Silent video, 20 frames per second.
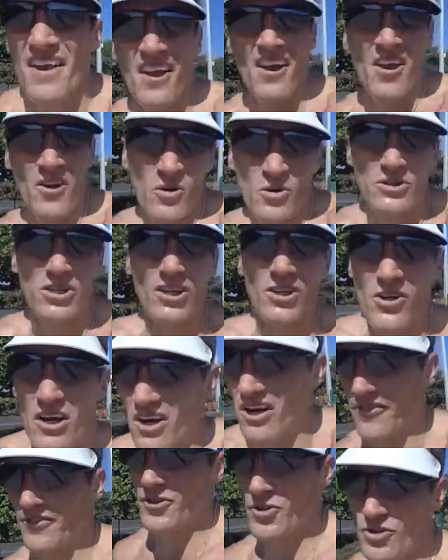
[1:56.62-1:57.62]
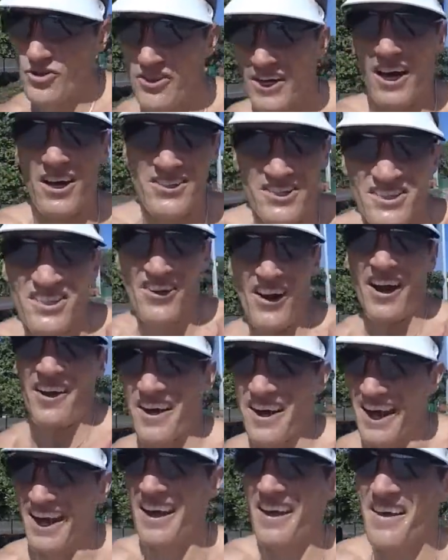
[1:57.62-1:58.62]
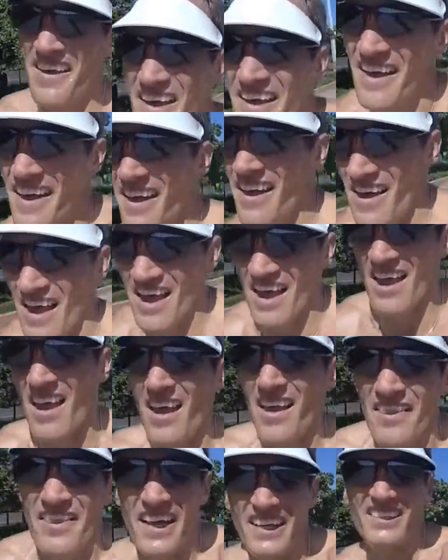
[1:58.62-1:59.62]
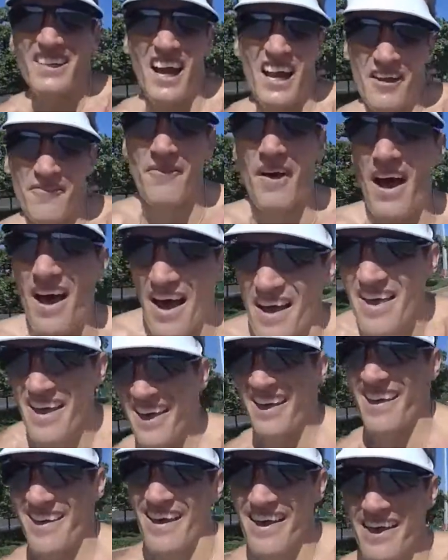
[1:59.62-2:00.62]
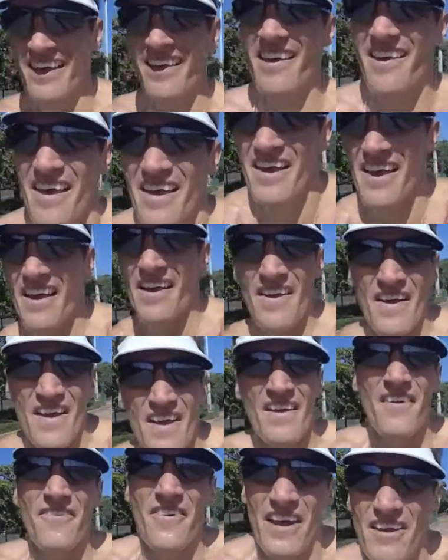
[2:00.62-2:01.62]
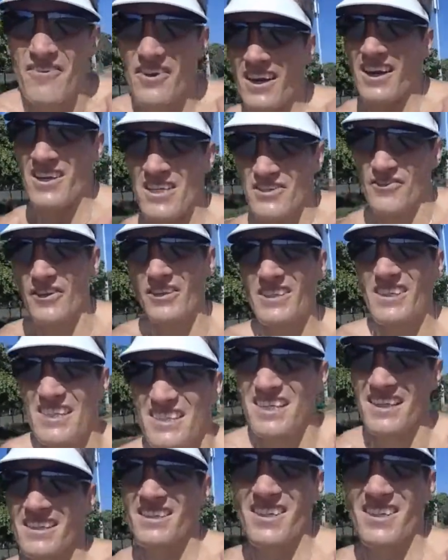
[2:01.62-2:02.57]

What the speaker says: Also do a lot of 2000s around here. That's kind of my favorite interval distance,